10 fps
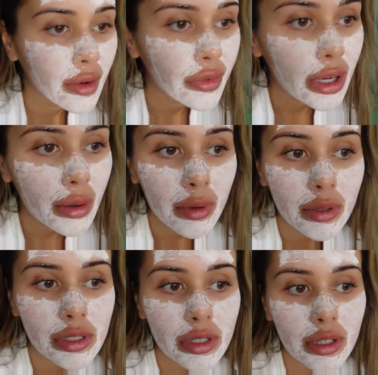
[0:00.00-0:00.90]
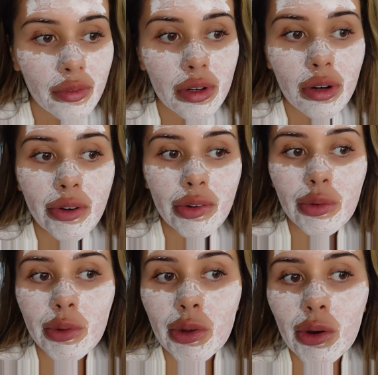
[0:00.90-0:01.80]
I feel like I probably should have left it on a
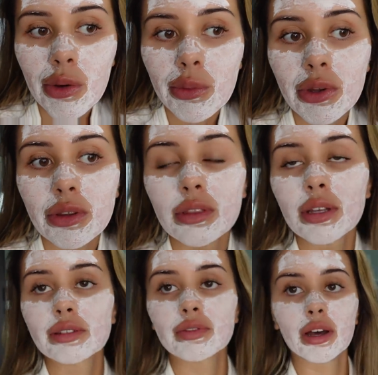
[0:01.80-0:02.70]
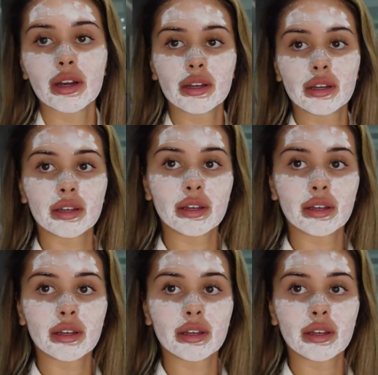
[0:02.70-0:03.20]
little bit longer, but that's fine.